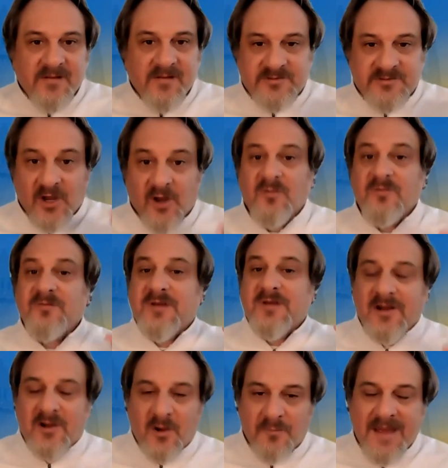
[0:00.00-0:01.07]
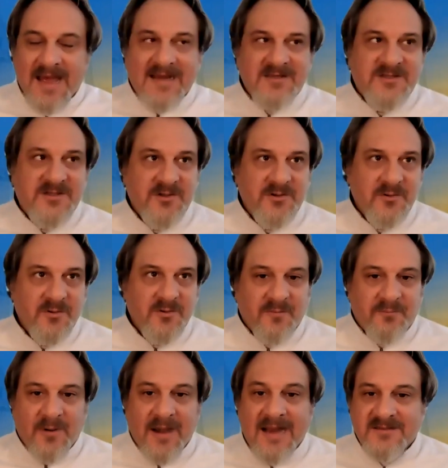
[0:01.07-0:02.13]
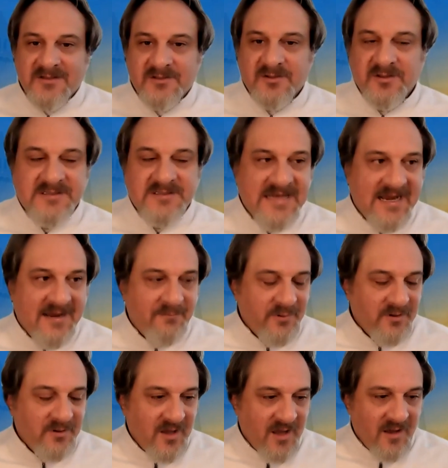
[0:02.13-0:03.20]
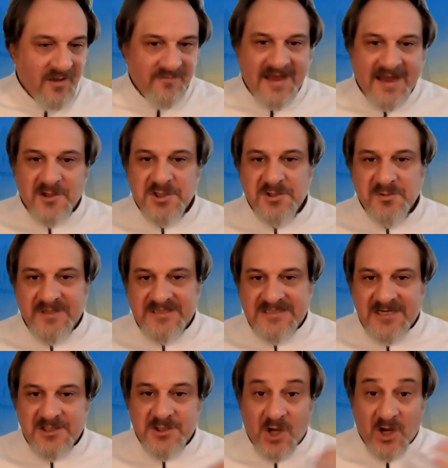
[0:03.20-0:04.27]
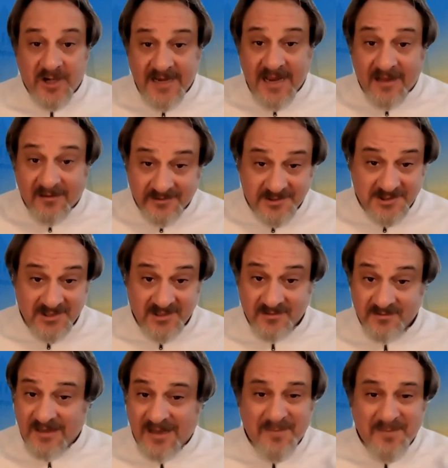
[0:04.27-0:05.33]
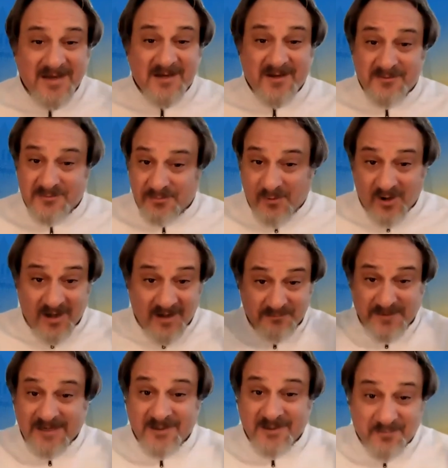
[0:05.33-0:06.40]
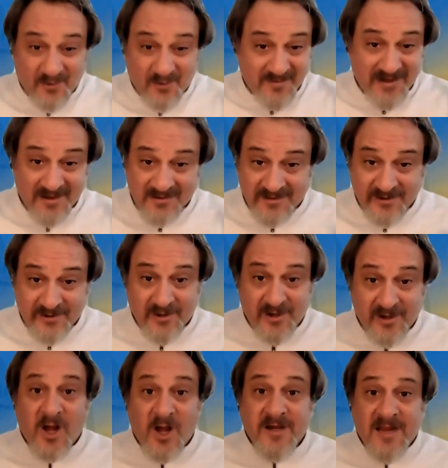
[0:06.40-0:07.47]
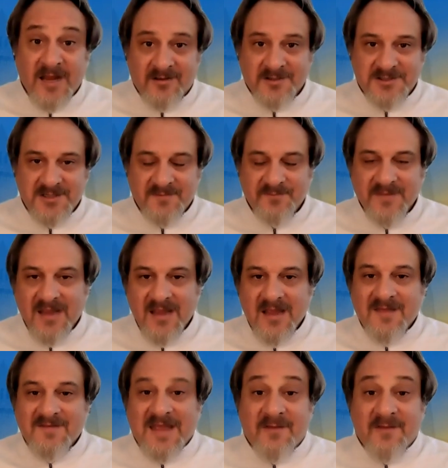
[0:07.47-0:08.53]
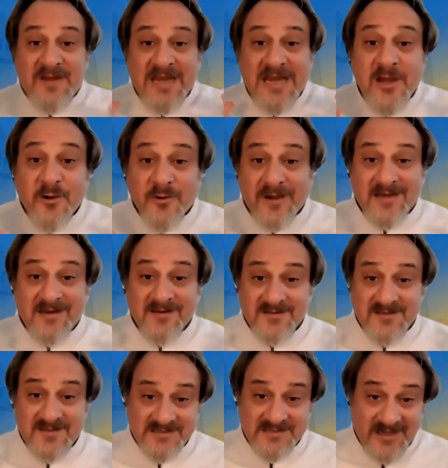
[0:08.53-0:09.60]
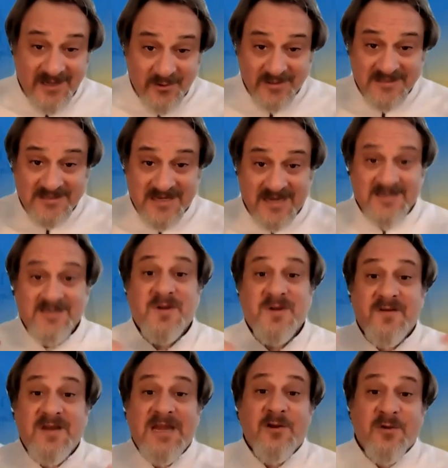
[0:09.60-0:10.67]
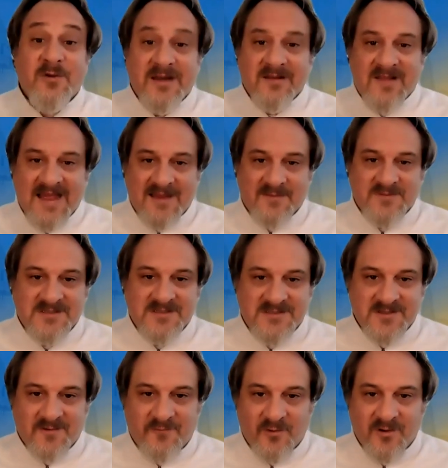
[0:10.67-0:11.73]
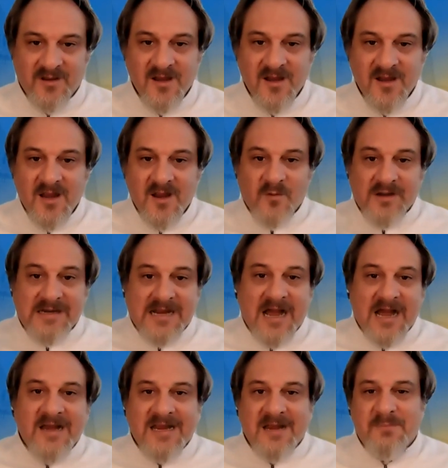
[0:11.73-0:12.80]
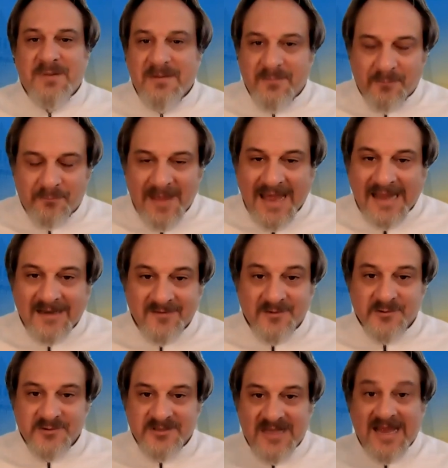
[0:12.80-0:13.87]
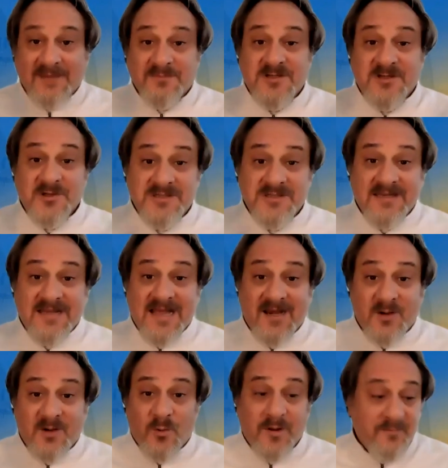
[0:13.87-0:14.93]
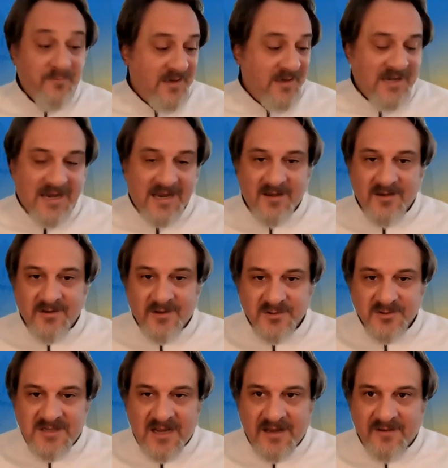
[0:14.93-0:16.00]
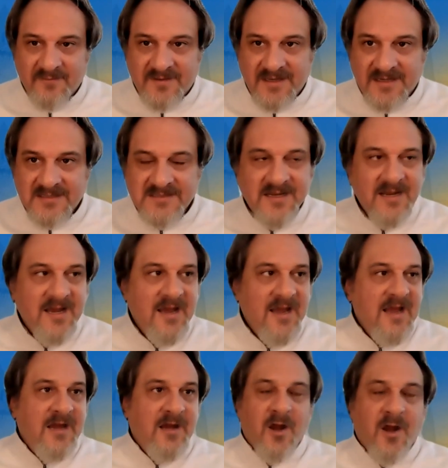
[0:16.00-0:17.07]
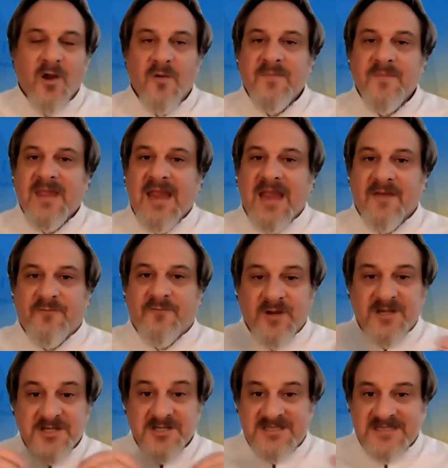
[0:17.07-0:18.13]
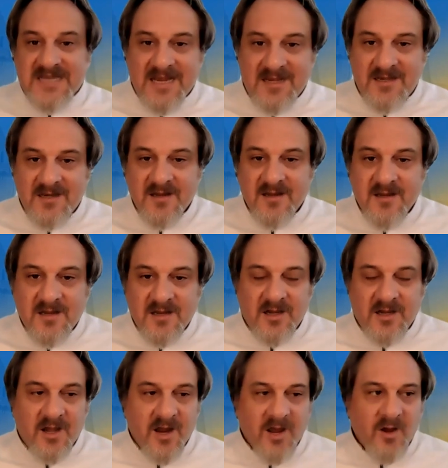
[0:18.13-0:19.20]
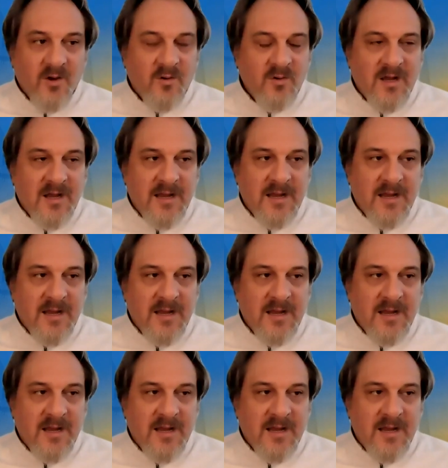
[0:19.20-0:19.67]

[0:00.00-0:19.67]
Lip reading: so I'll go back to a practical example of how should we teach audiology, and I pick a department out of thin air, audiology. They have hearings. It's a hearing science. We have hearing labs and so forth. We got to get people back in those labs using that equipment and those kind of things. If we just said, no